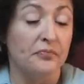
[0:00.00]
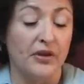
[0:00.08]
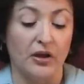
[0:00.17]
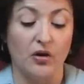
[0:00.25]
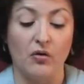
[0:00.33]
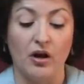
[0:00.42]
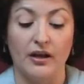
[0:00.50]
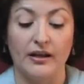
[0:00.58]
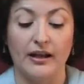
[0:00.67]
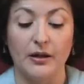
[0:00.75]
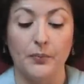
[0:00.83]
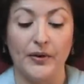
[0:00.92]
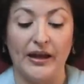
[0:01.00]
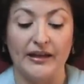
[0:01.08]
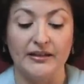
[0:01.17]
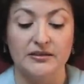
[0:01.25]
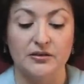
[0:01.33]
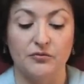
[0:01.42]
They go on like a
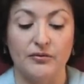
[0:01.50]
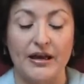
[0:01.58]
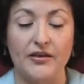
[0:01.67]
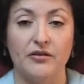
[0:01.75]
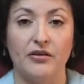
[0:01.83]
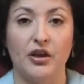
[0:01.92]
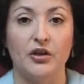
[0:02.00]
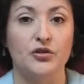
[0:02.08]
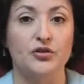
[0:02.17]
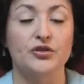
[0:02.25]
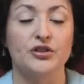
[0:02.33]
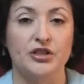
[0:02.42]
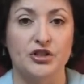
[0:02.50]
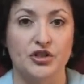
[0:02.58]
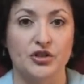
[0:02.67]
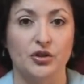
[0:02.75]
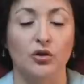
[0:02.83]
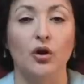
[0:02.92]
paint rather than your
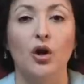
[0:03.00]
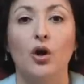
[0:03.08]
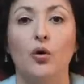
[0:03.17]
traditional